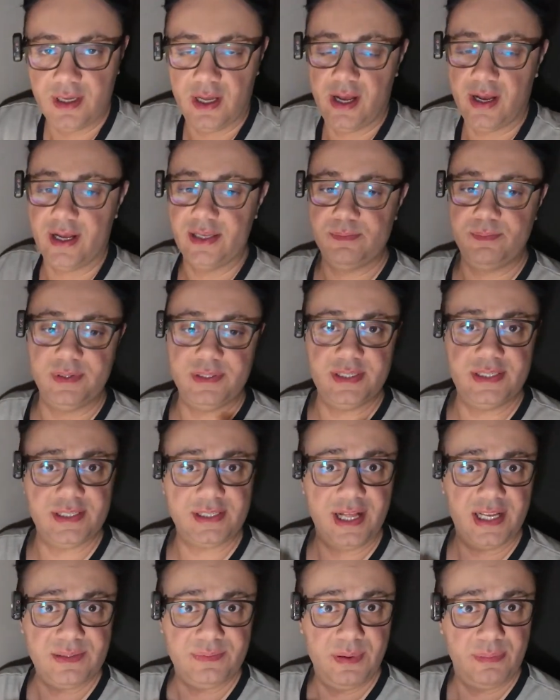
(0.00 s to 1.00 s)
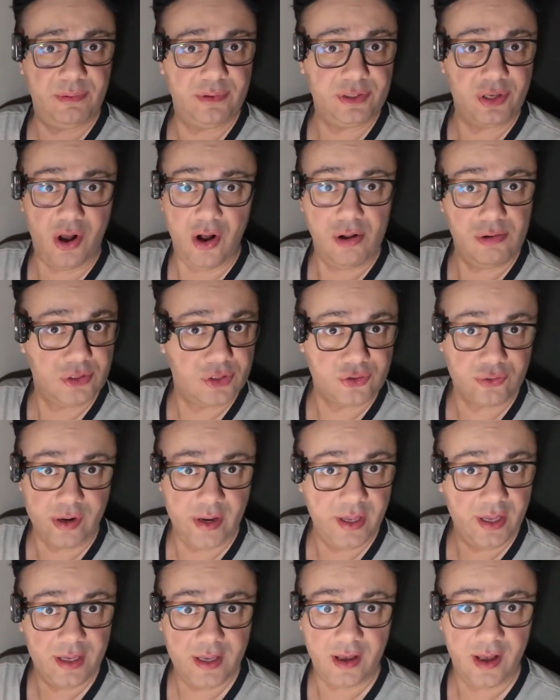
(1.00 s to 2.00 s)
I guess business class people all
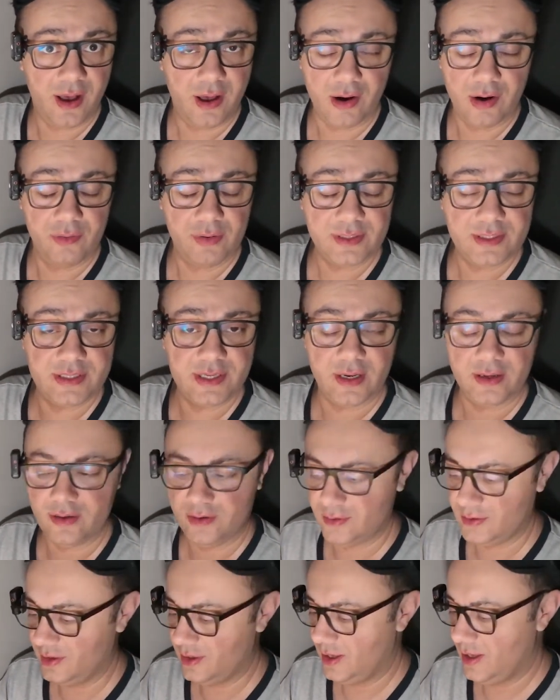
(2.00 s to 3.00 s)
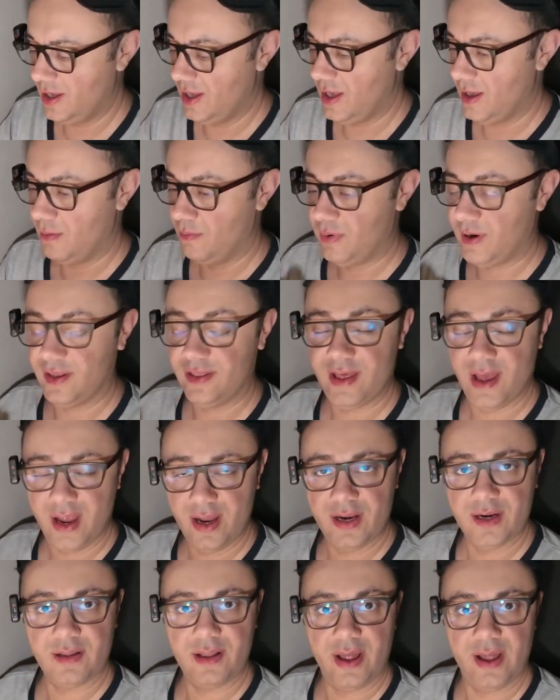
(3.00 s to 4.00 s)
drink. I don't know what to tell you. But
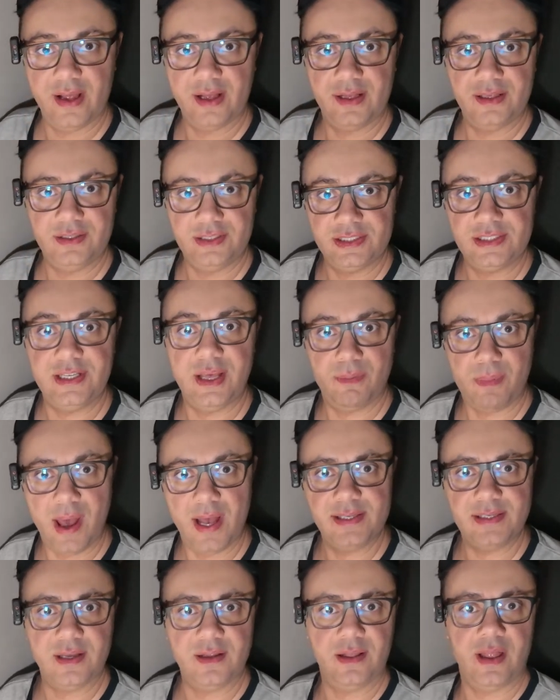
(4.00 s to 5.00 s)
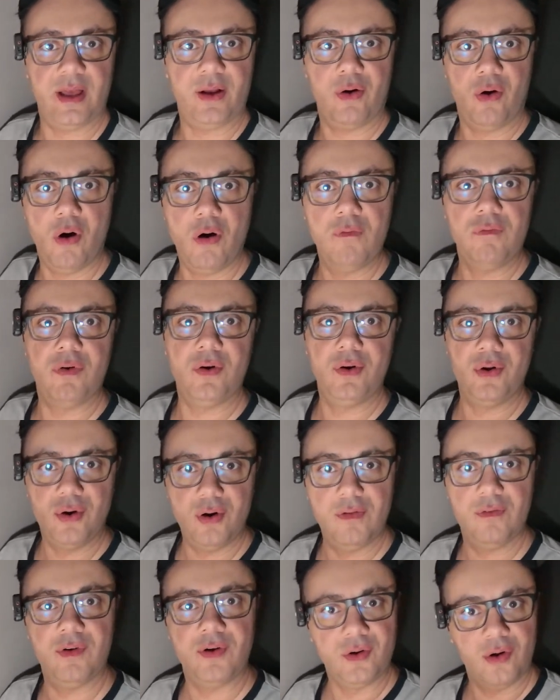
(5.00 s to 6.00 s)
they like just keep asking like over and
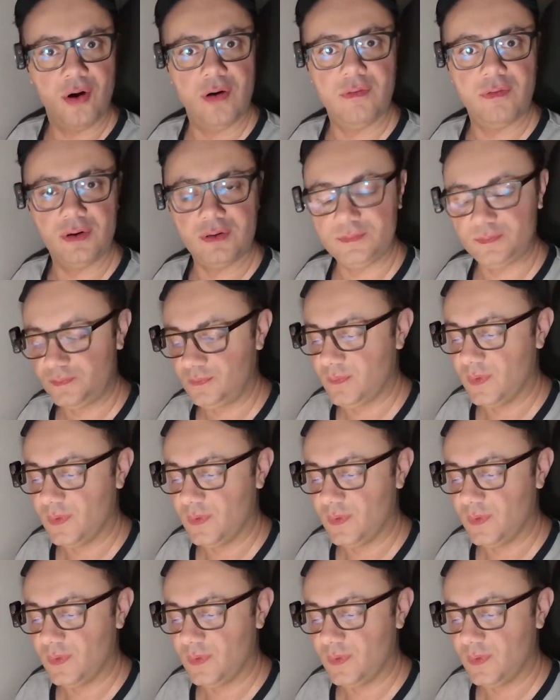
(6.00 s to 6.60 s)
over and over.